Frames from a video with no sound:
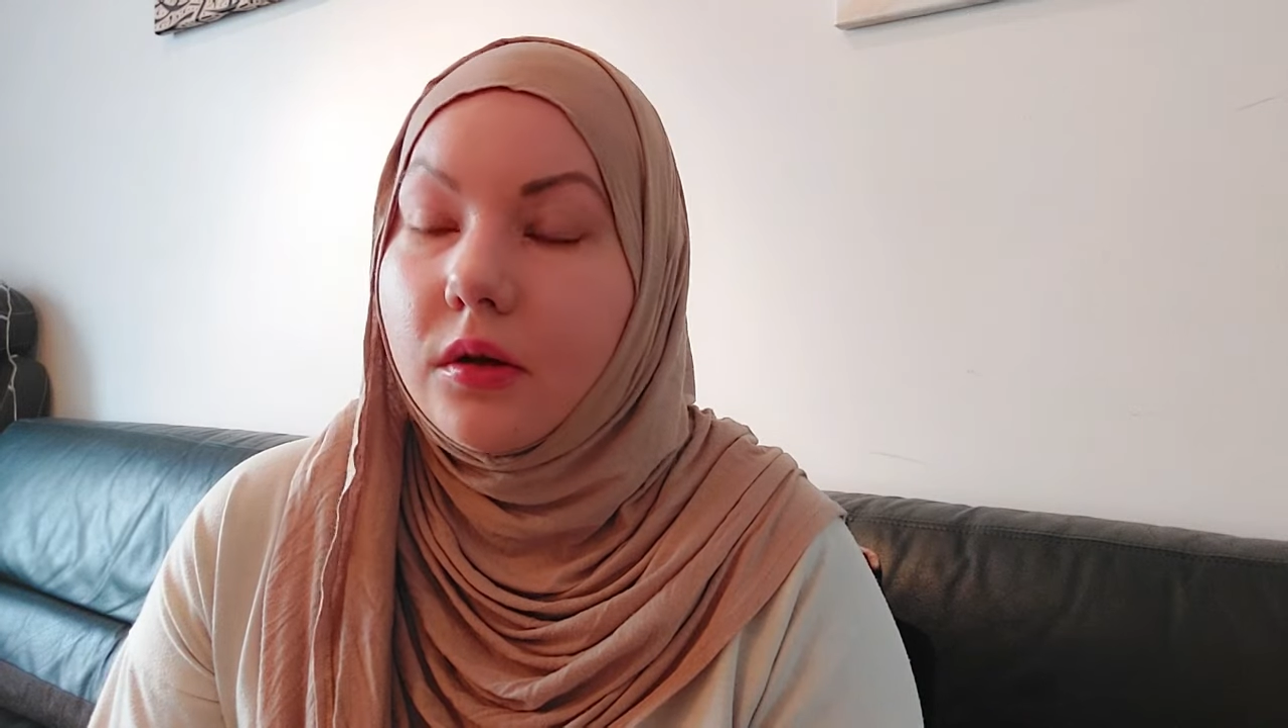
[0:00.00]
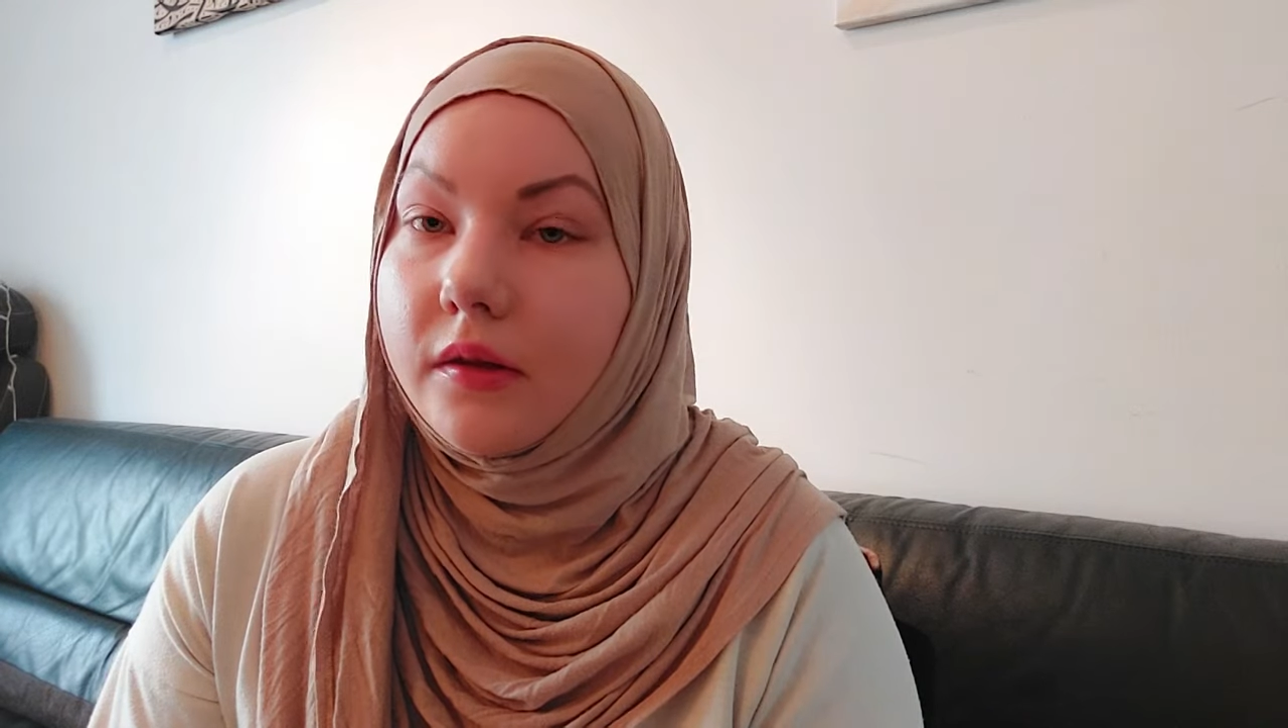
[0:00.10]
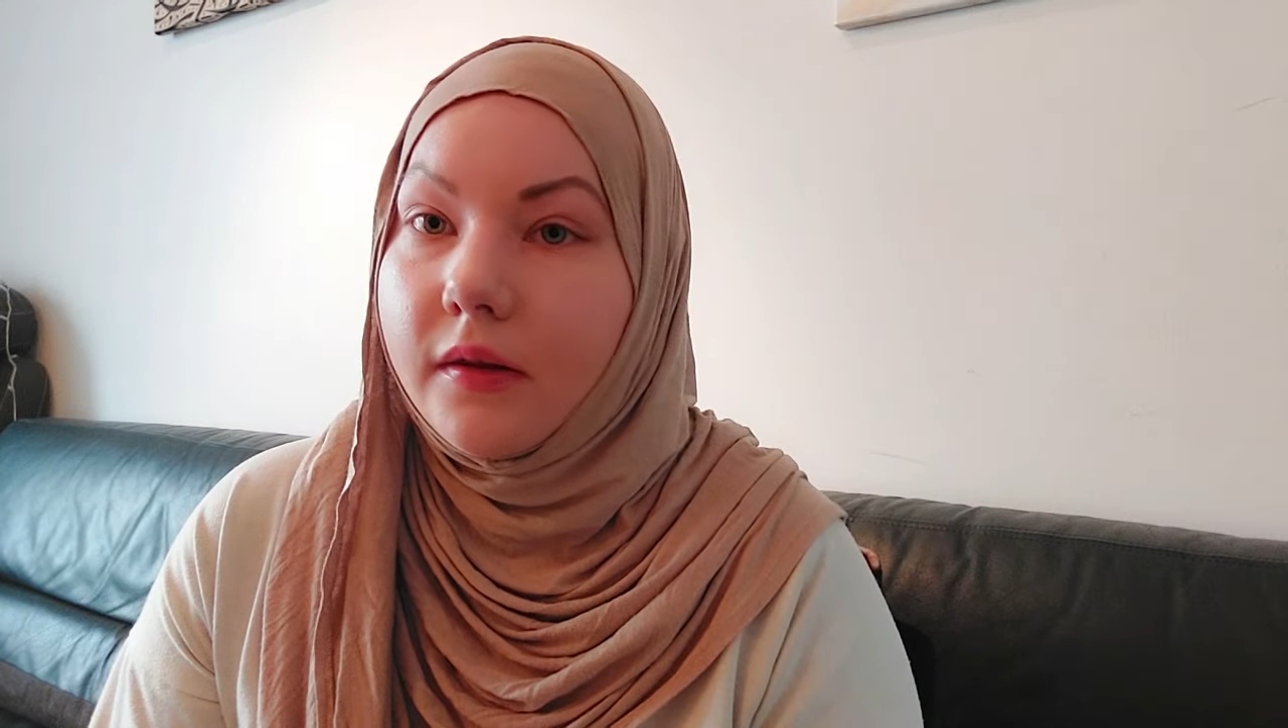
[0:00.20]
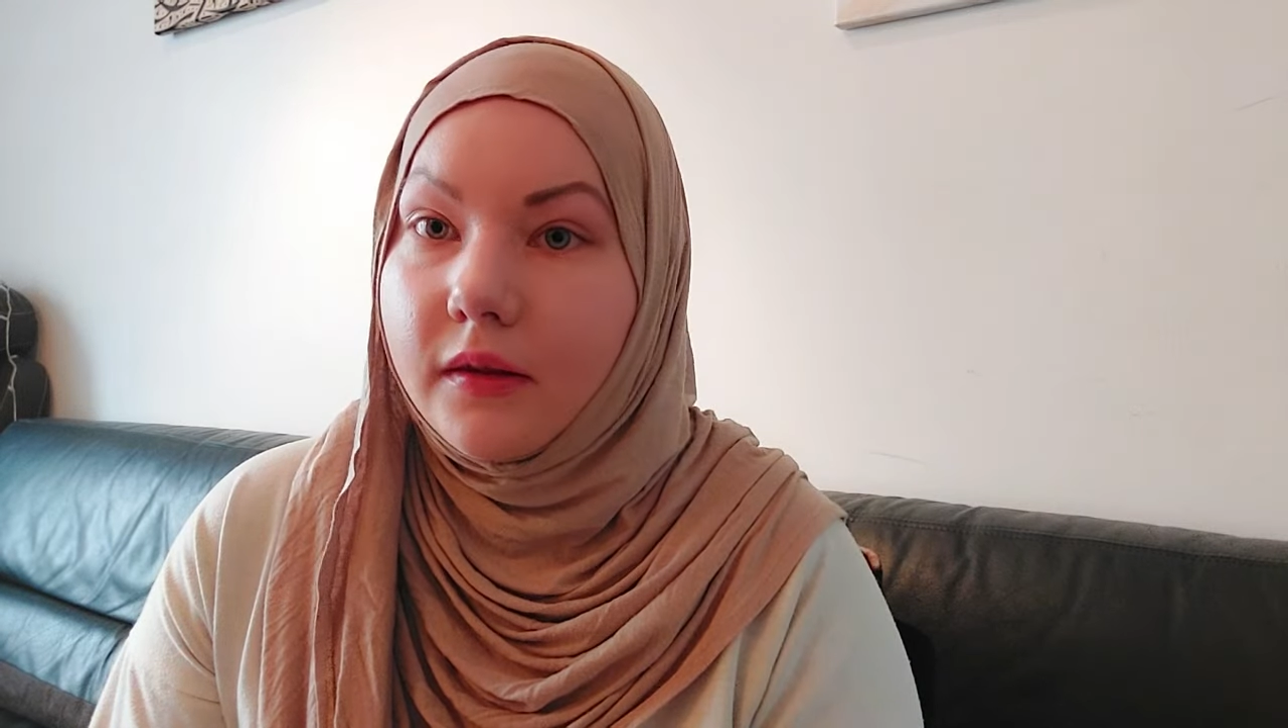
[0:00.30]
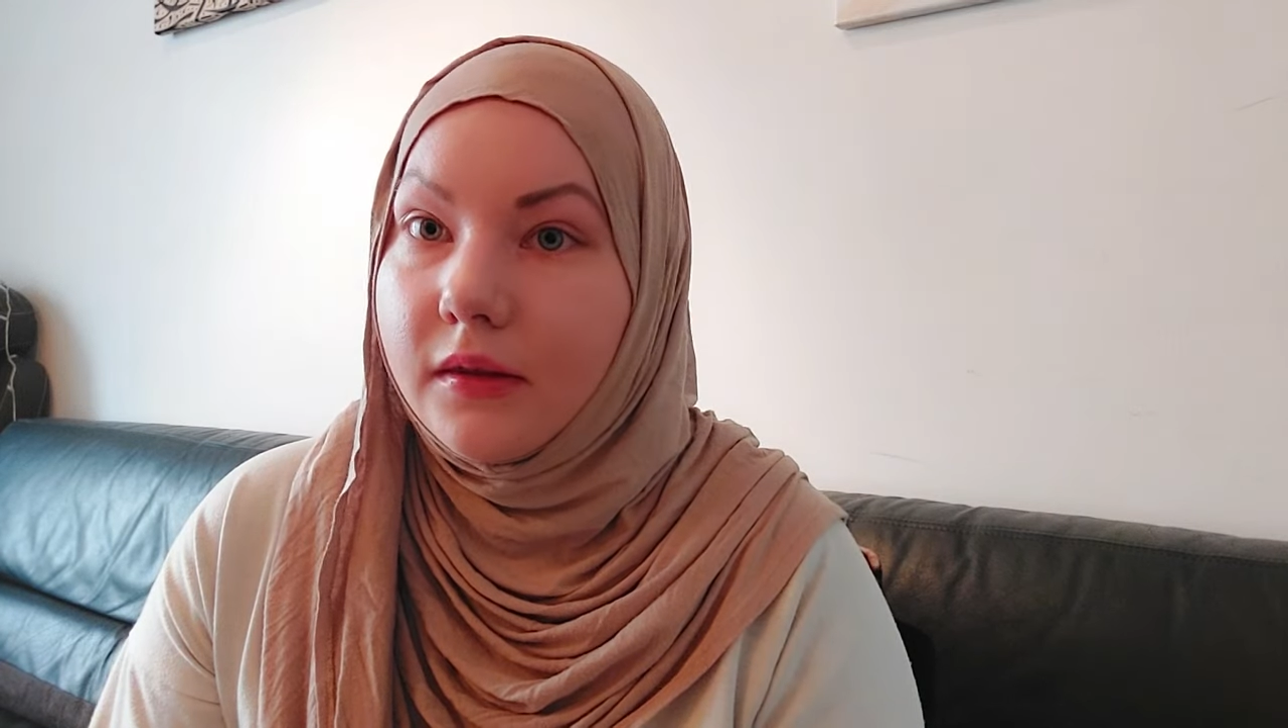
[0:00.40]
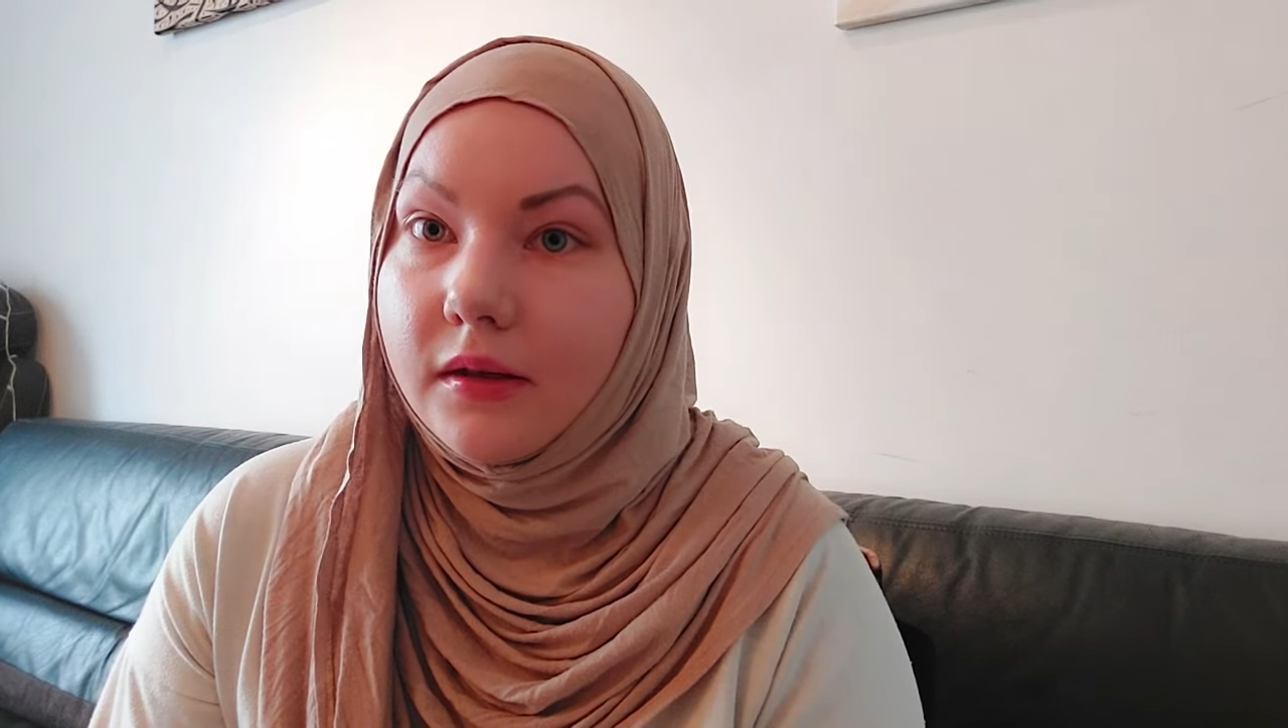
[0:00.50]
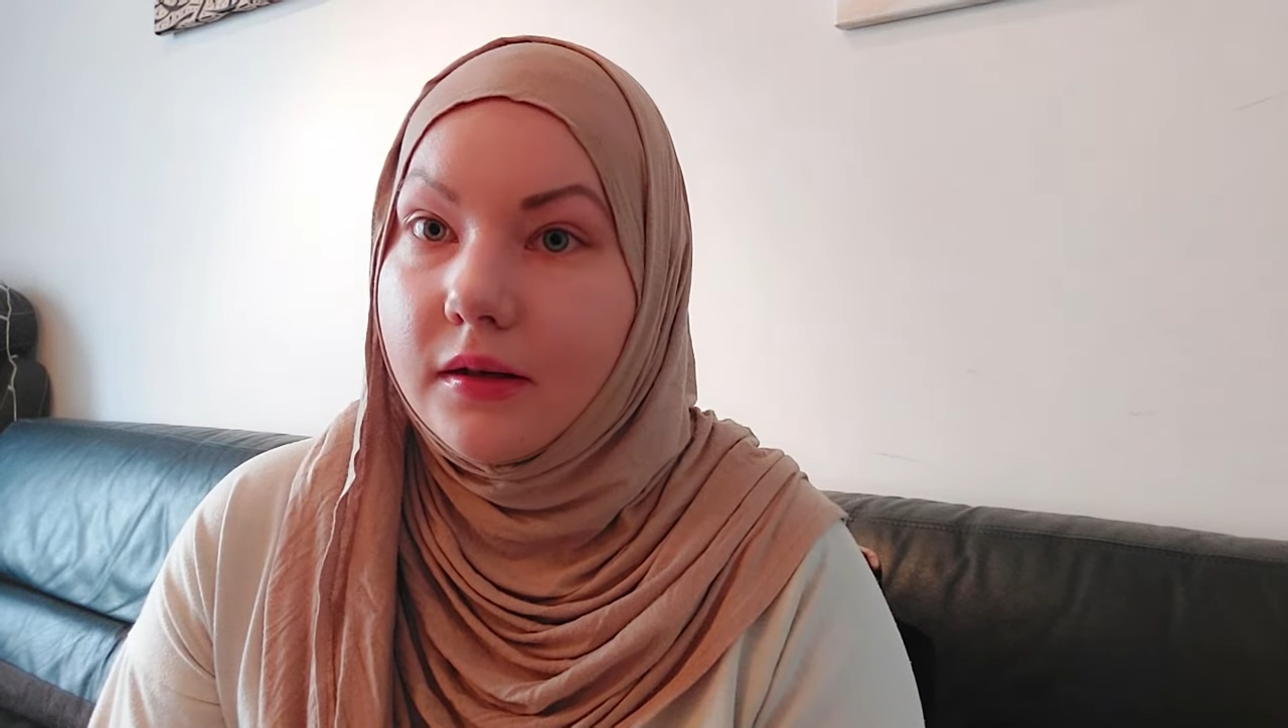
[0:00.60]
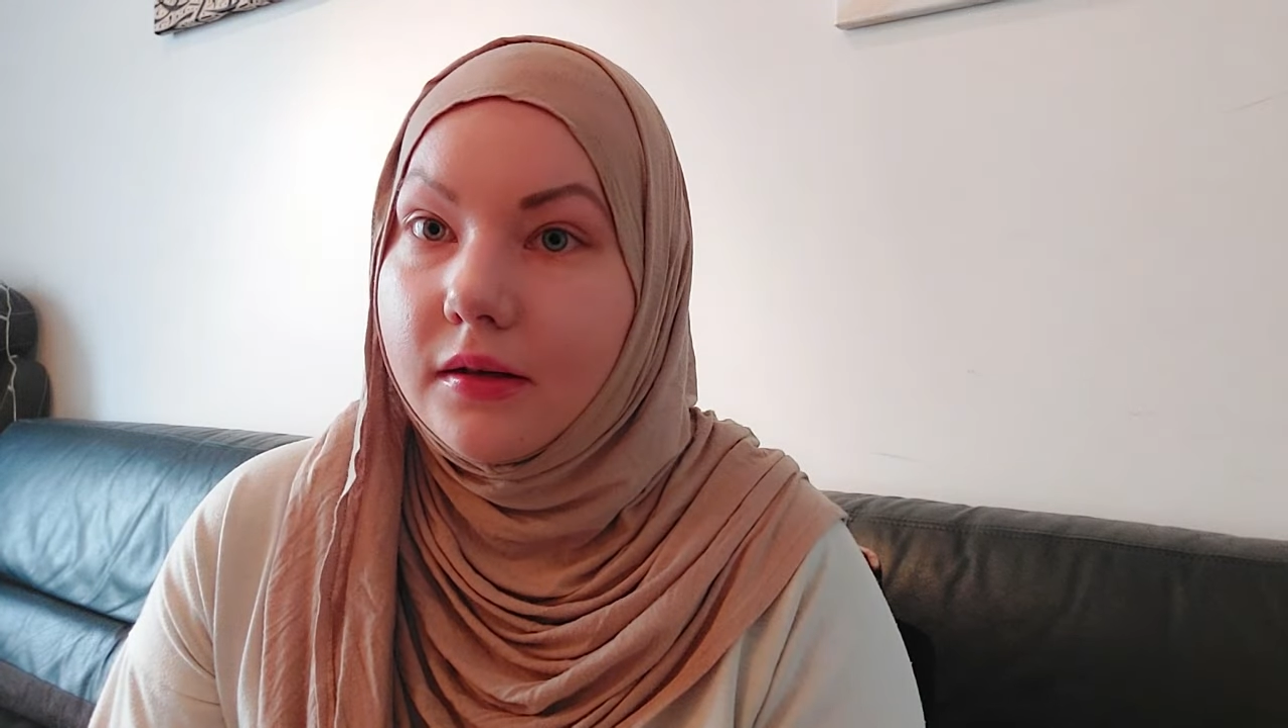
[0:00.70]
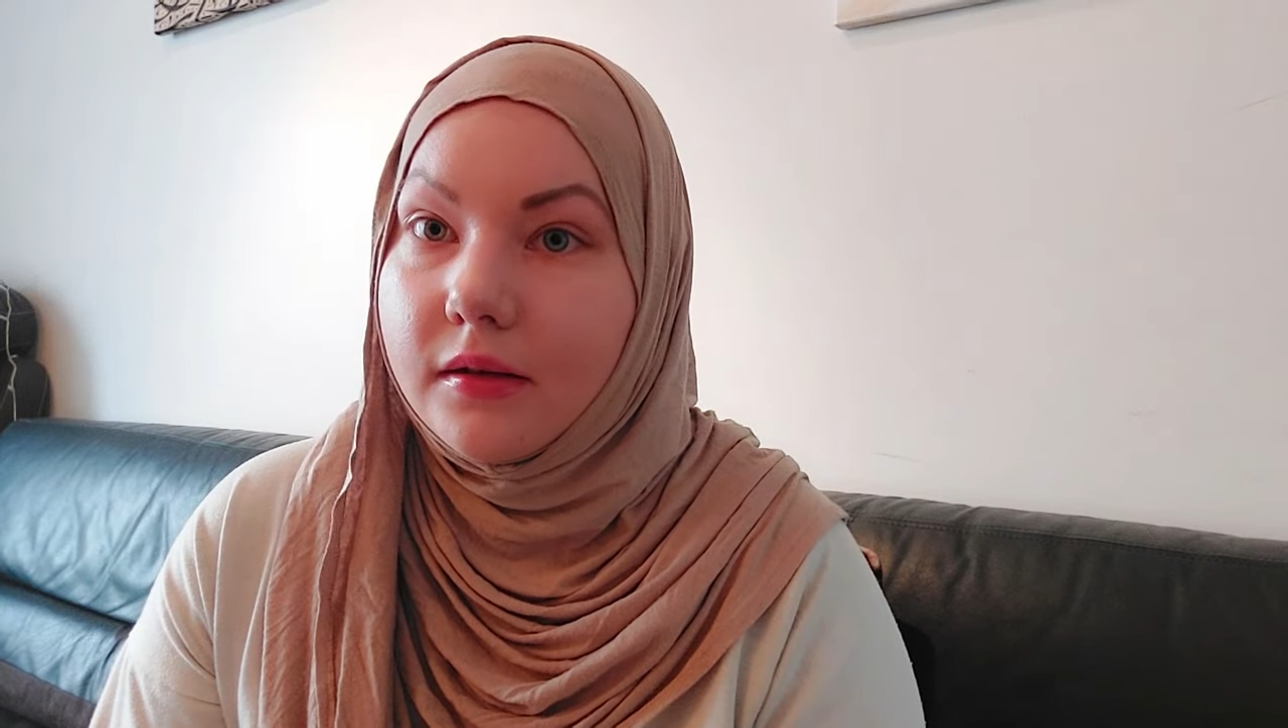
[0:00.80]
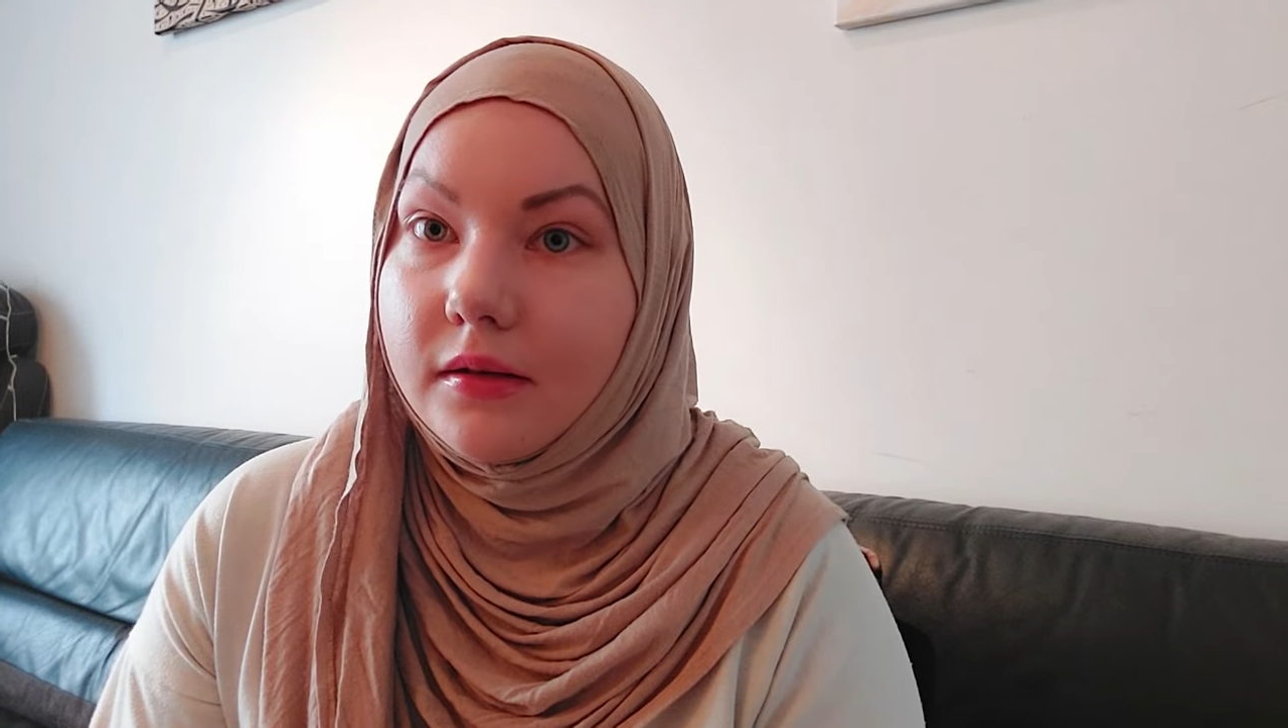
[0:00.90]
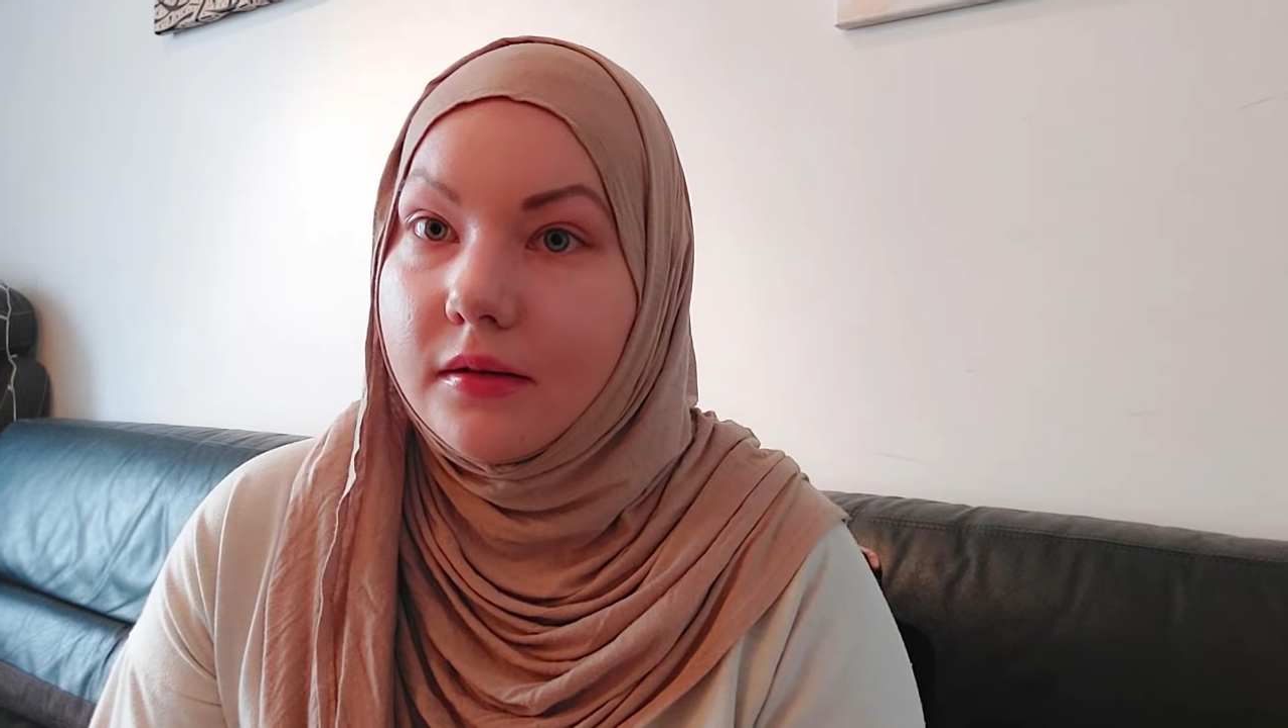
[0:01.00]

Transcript: authentic.